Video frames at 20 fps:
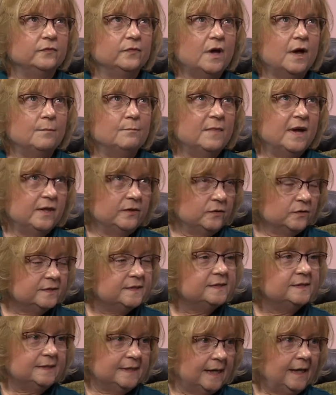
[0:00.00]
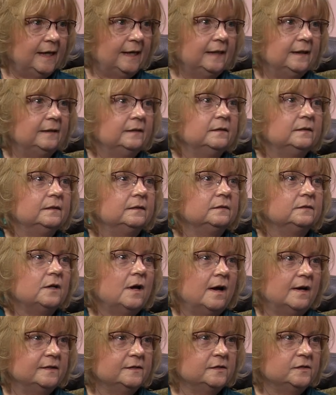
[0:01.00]
a Mother's Day
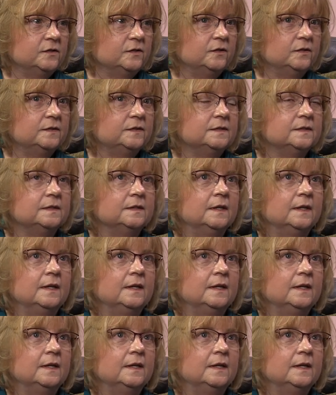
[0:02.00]
concert.